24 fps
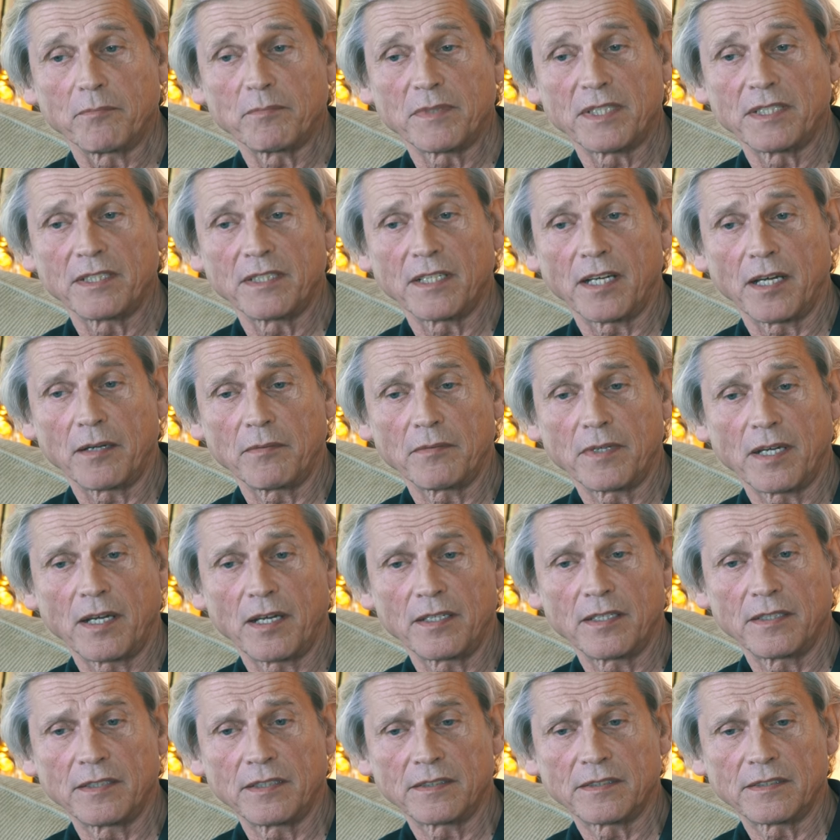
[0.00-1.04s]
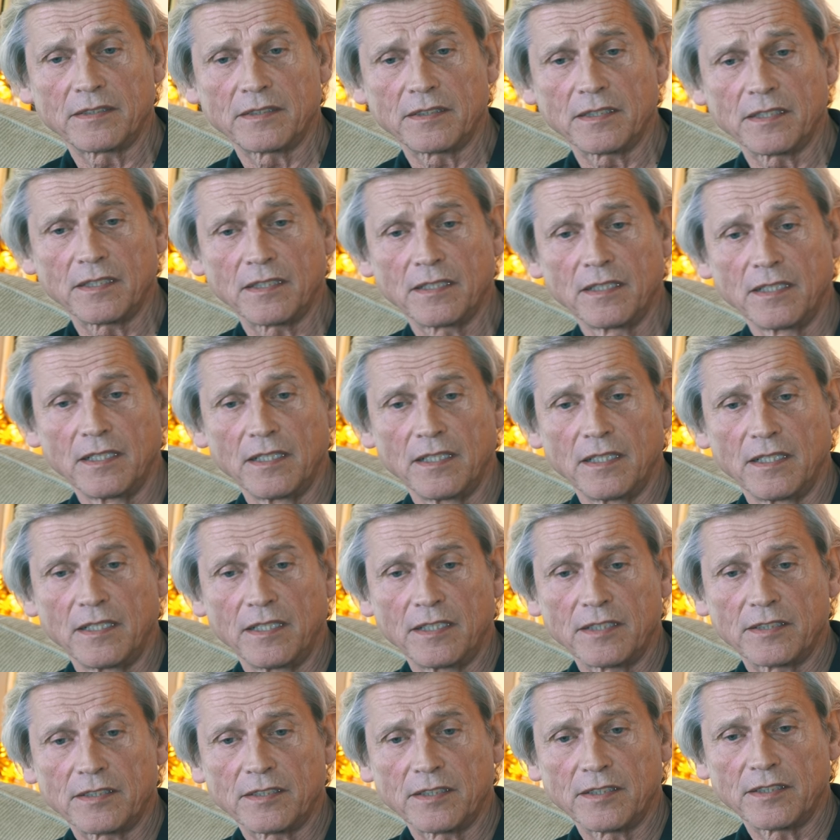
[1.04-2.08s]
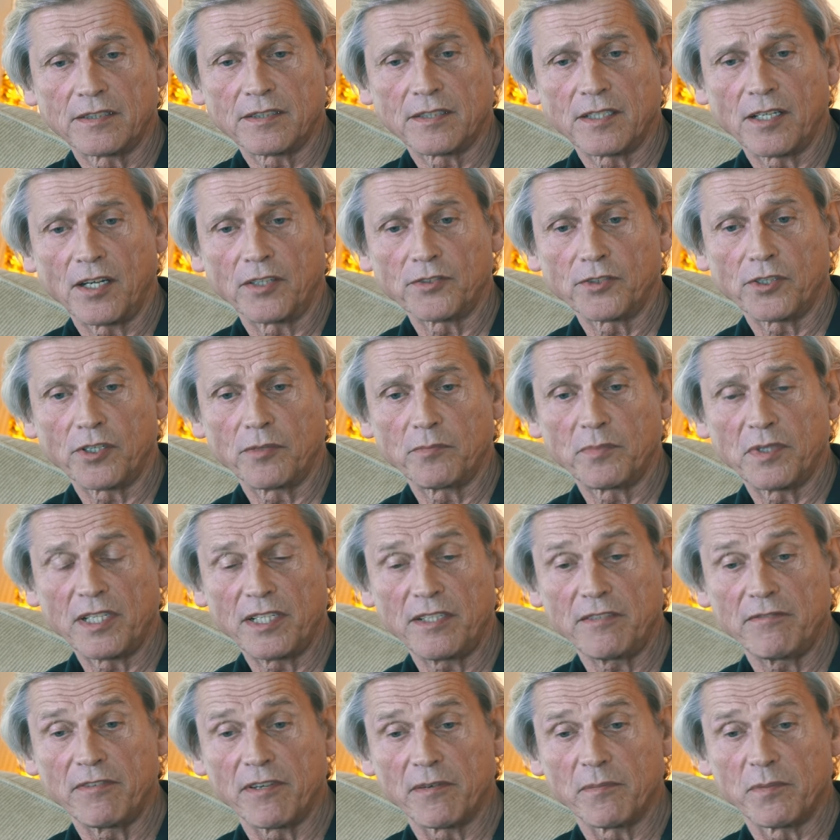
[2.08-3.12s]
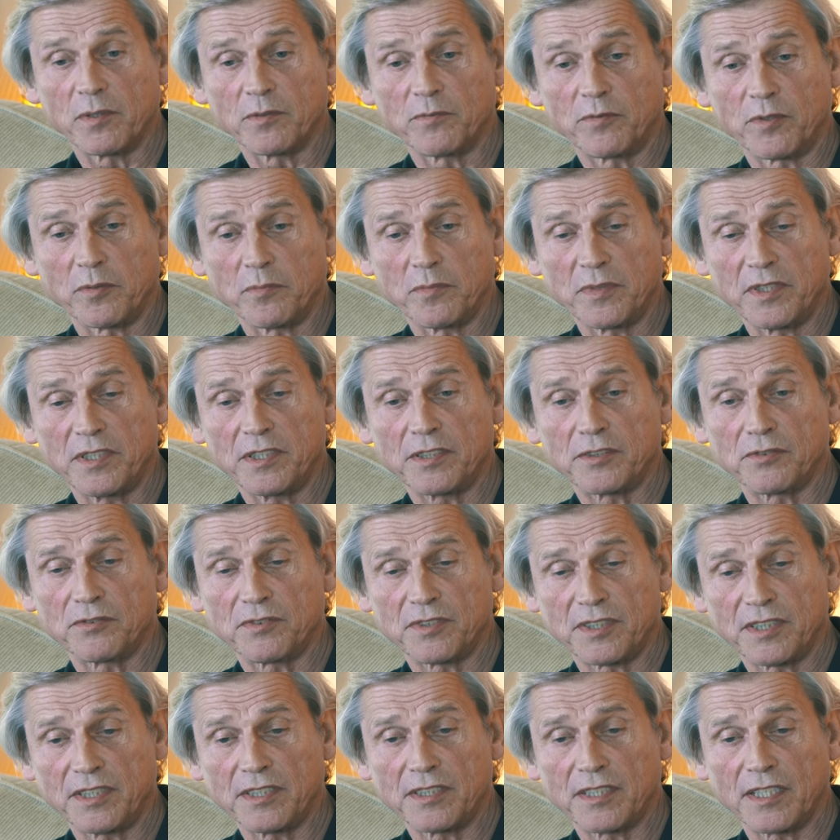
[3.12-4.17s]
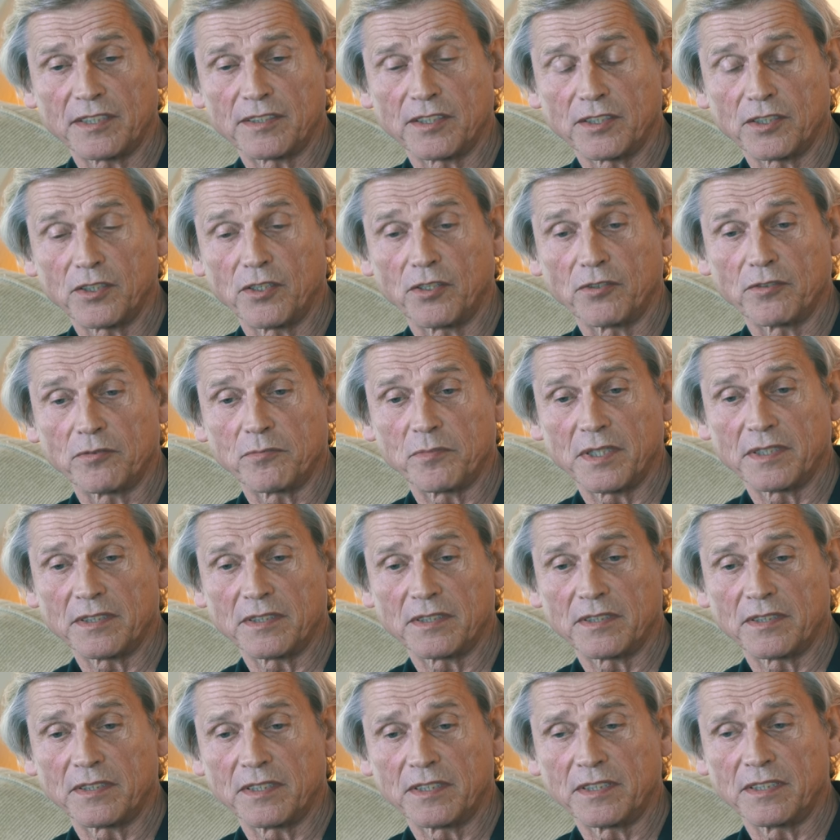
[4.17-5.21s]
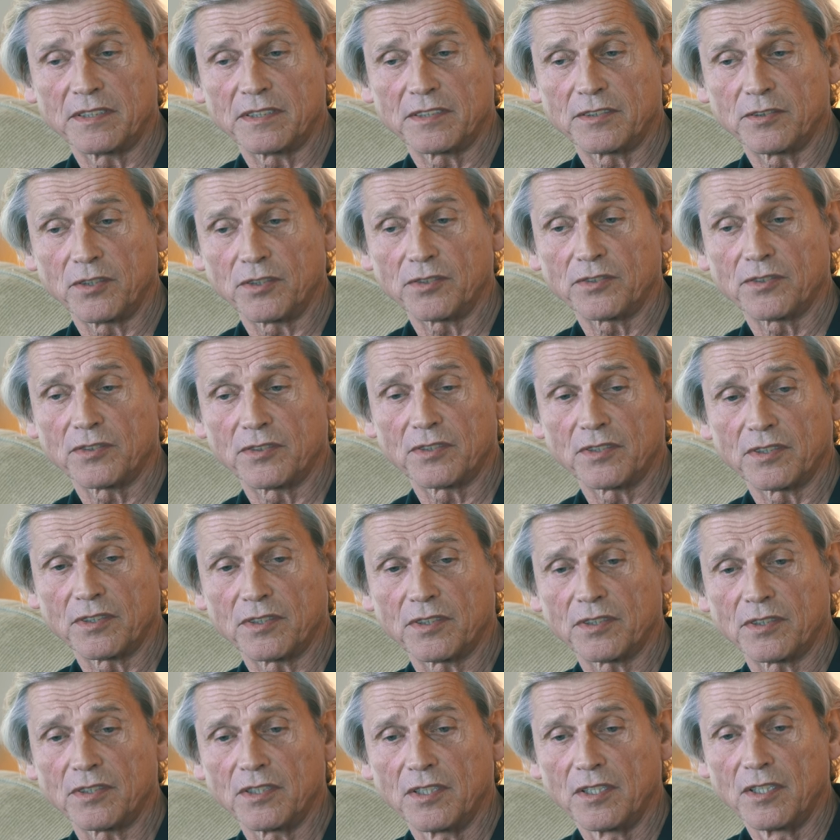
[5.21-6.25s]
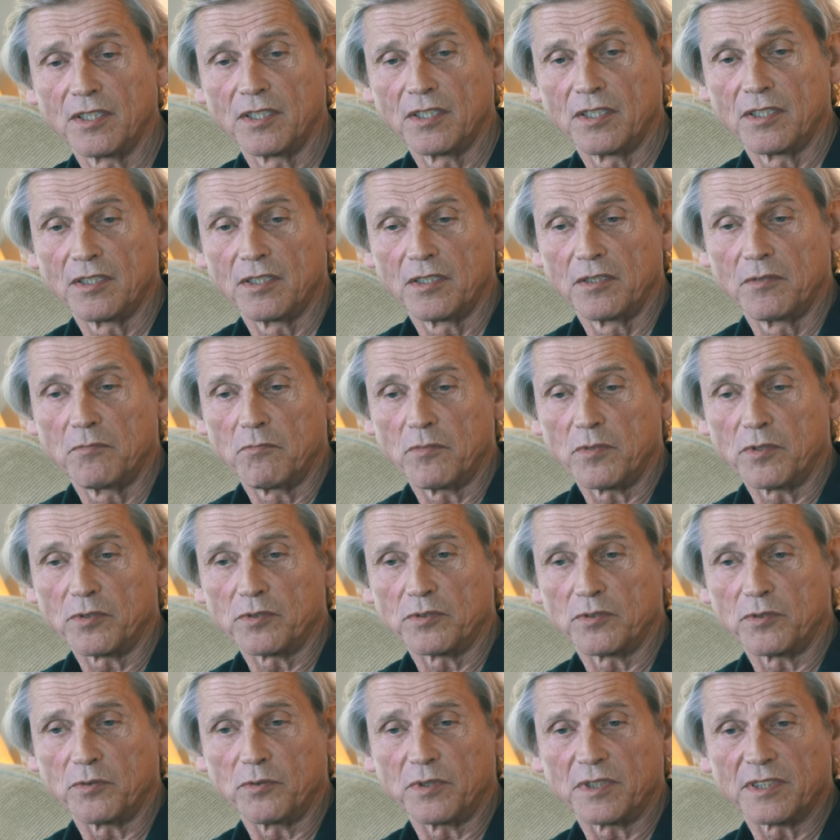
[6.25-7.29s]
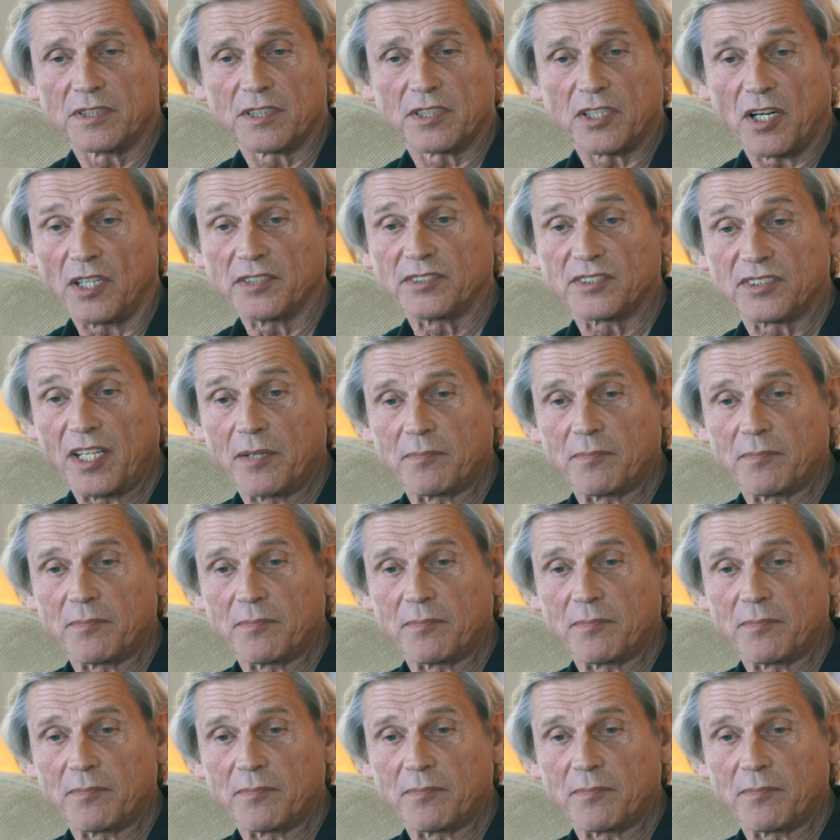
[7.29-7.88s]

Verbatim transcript: I mean, I, I, it's, uh, it's, it's rather unbelievable for me to see that the government is not doing the right